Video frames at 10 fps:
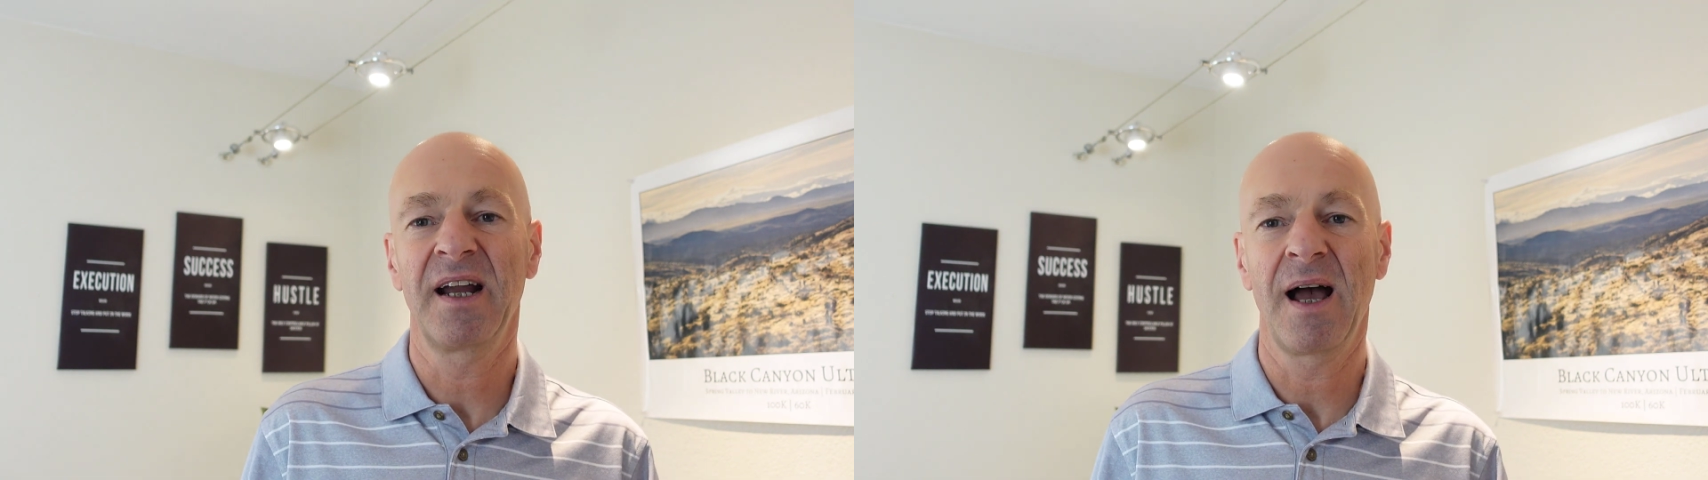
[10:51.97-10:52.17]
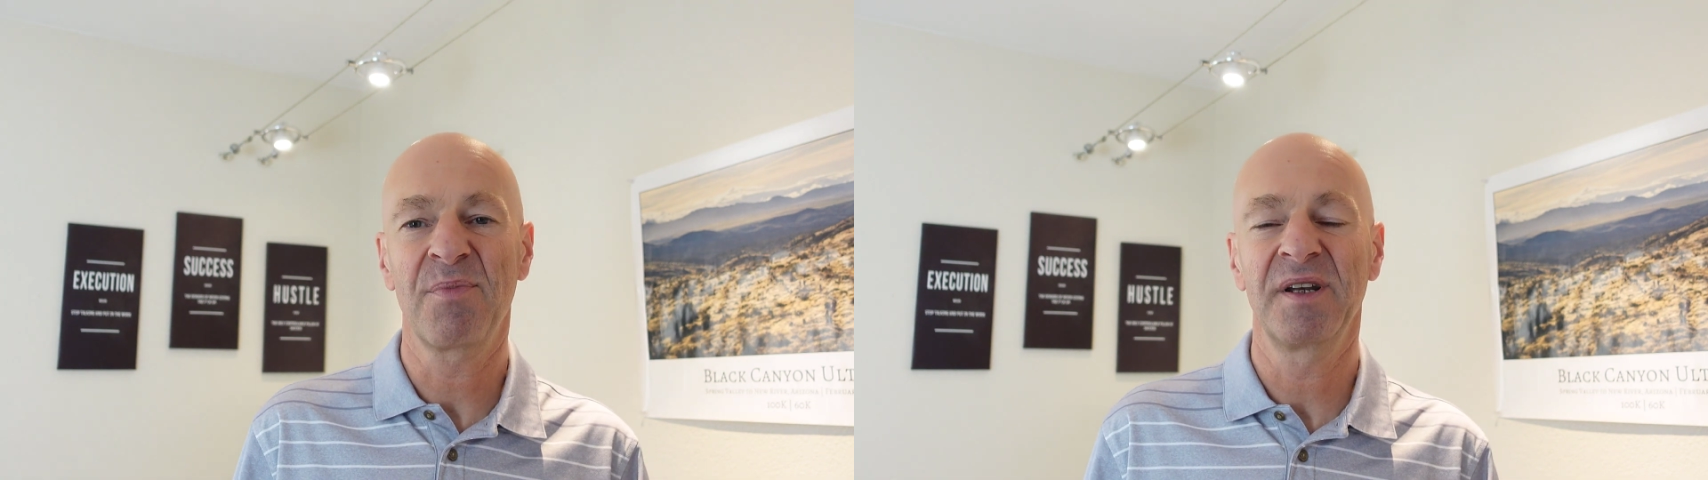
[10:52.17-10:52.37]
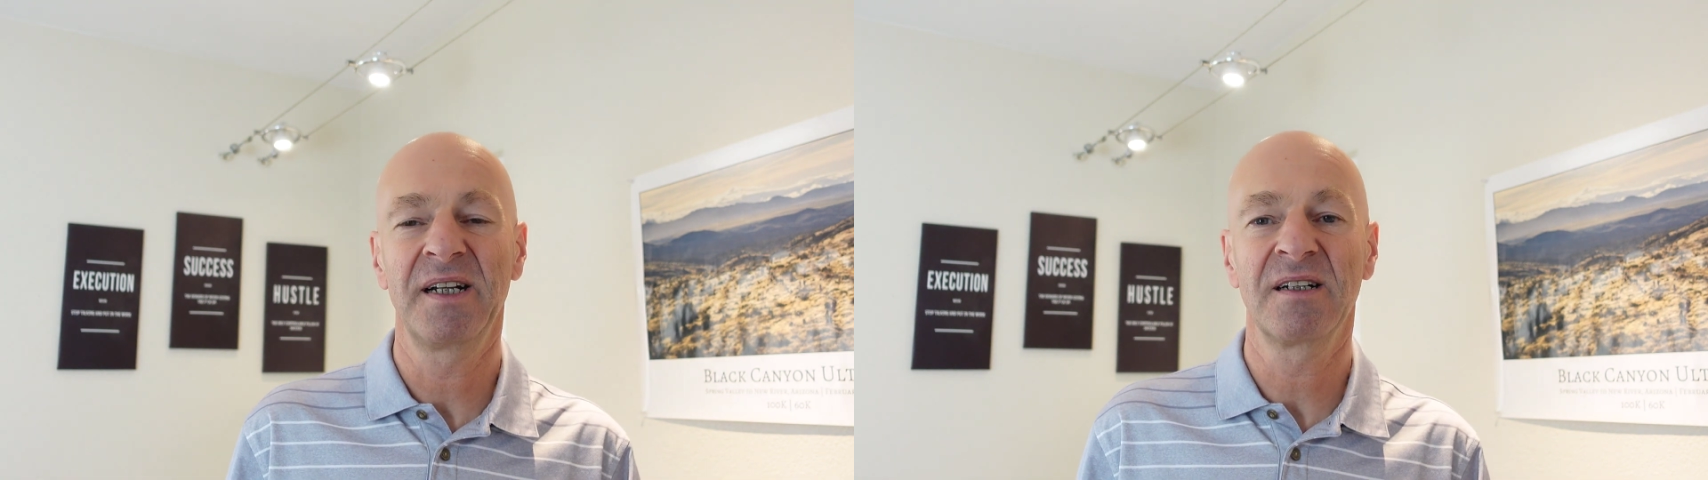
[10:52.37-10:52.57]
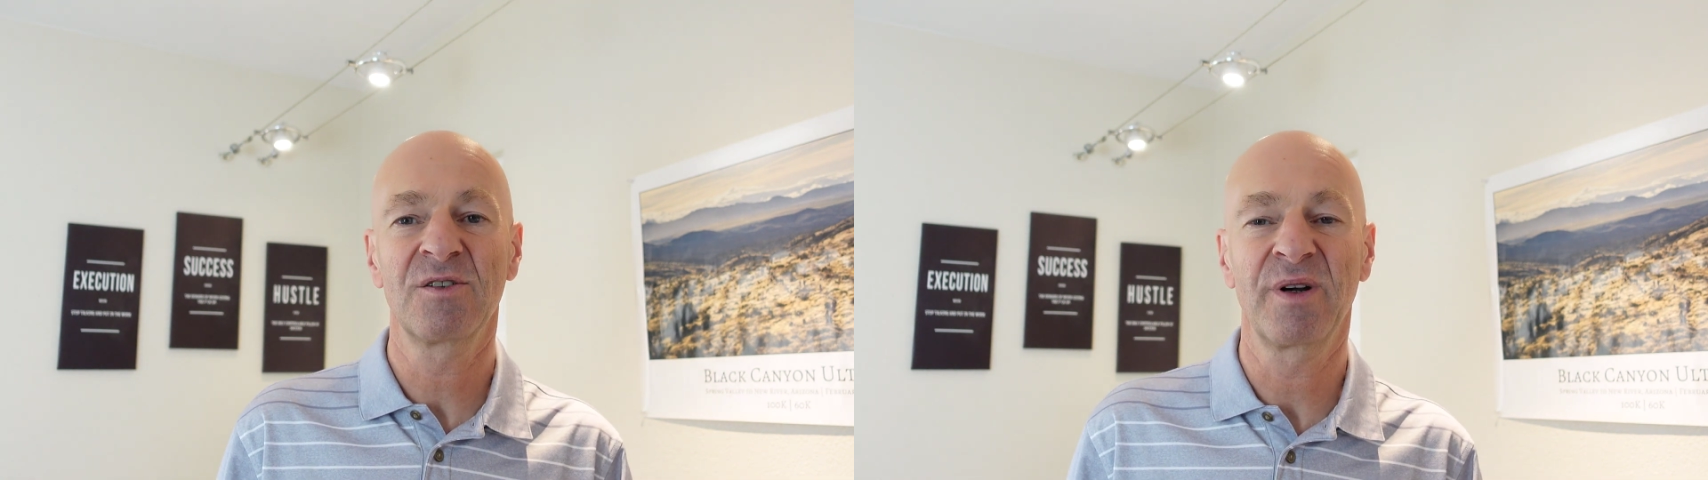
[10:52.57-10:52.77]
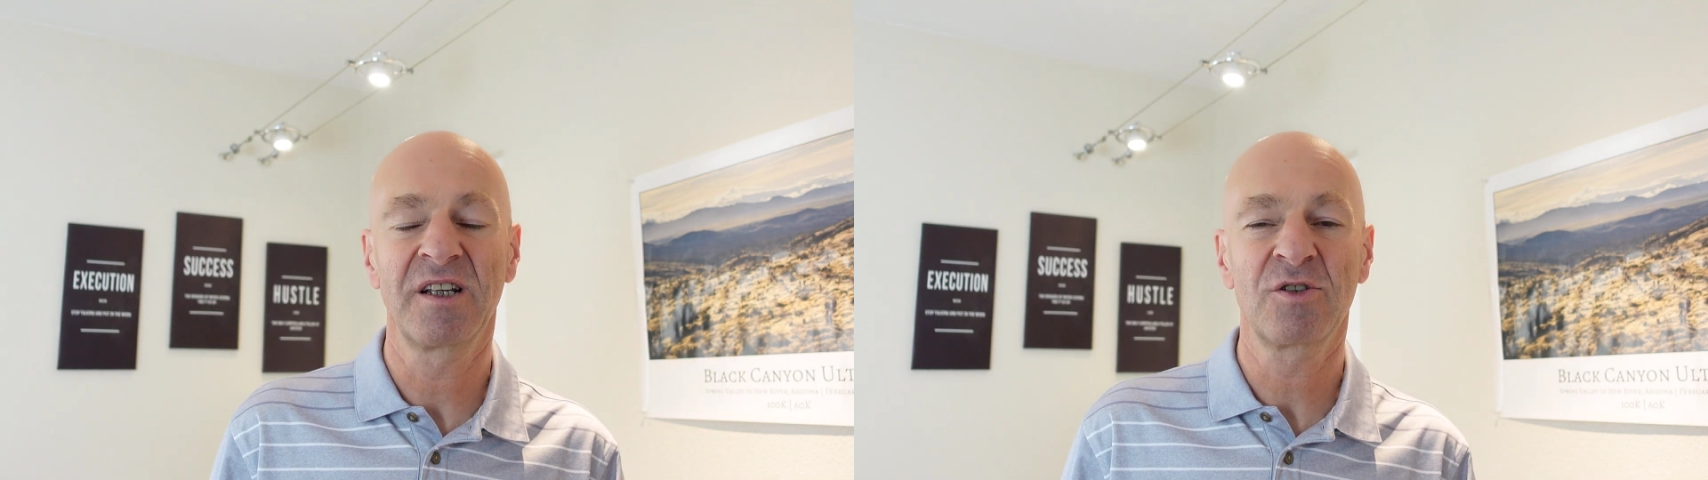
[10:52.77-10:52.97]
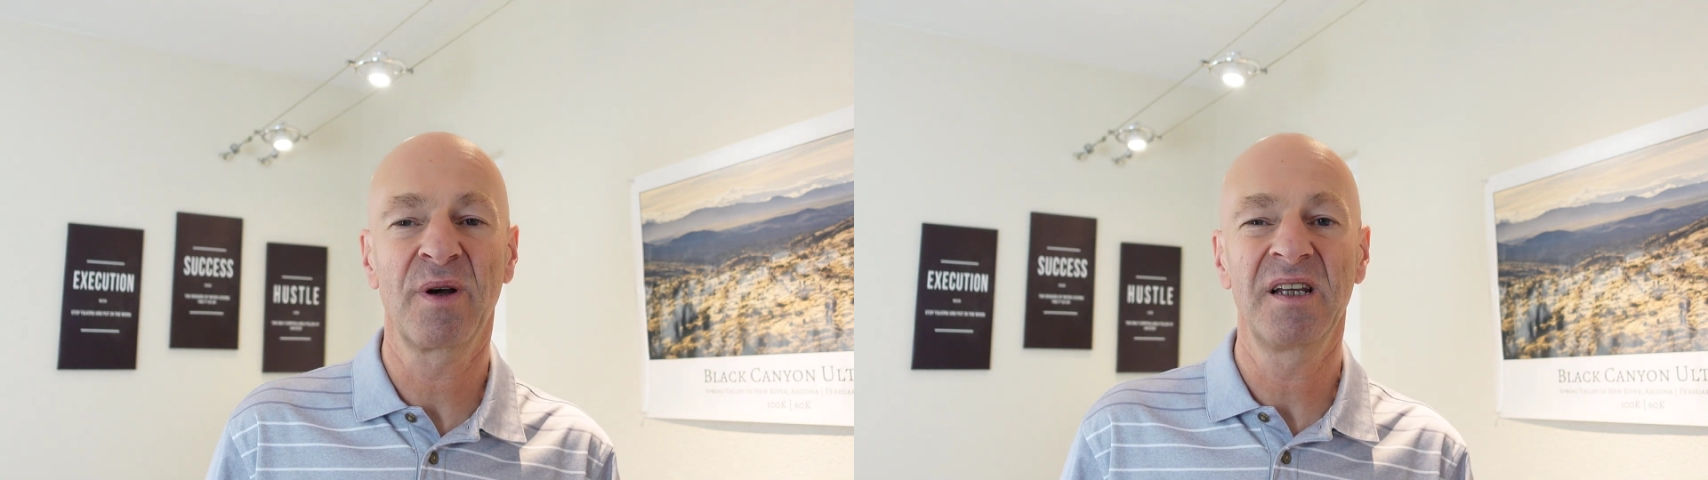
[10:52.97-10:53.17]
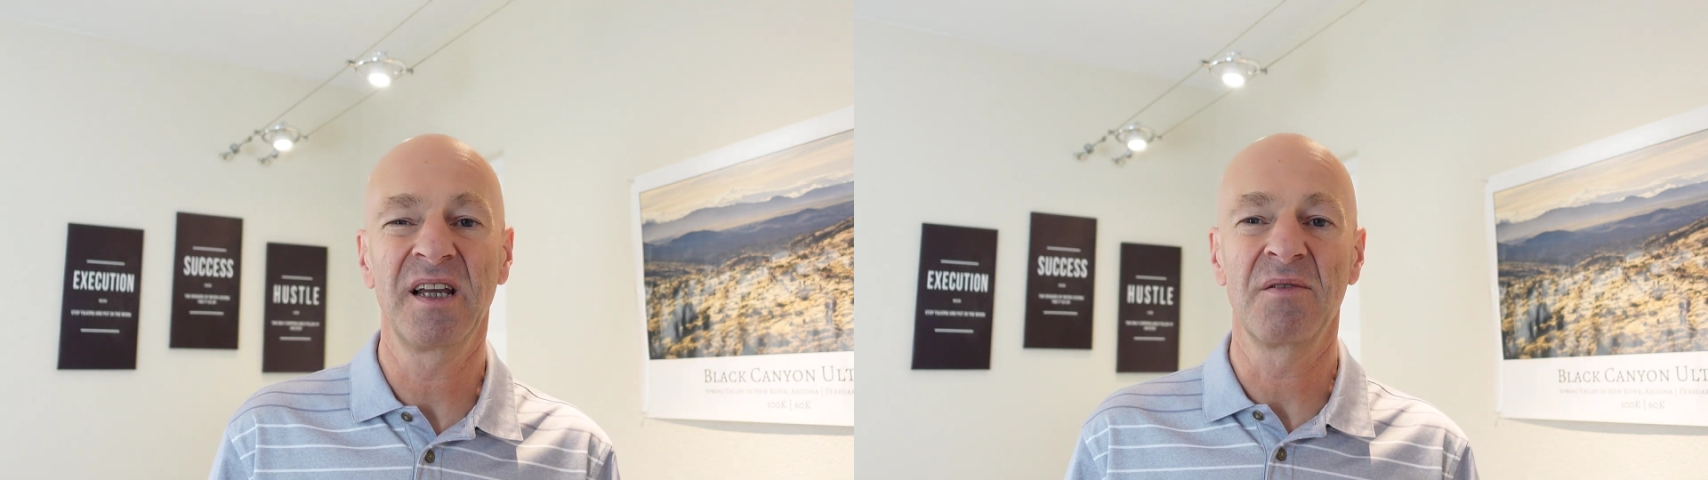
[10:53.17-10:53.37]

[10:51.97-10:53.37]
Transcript: happening in 2020